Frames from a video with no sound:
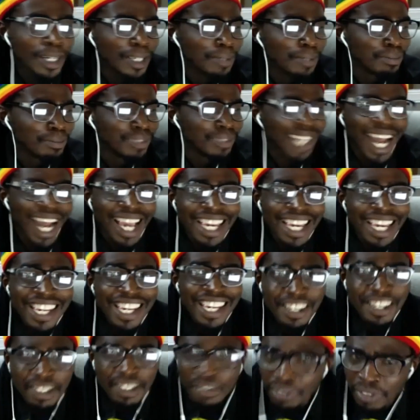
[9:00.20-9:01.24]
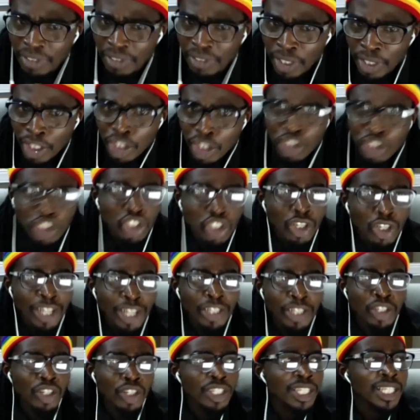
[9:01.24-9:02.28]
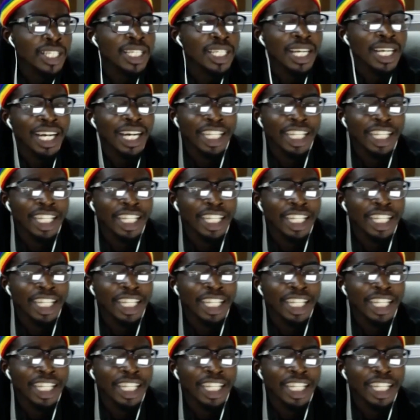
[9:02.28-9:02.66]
naive. You are not a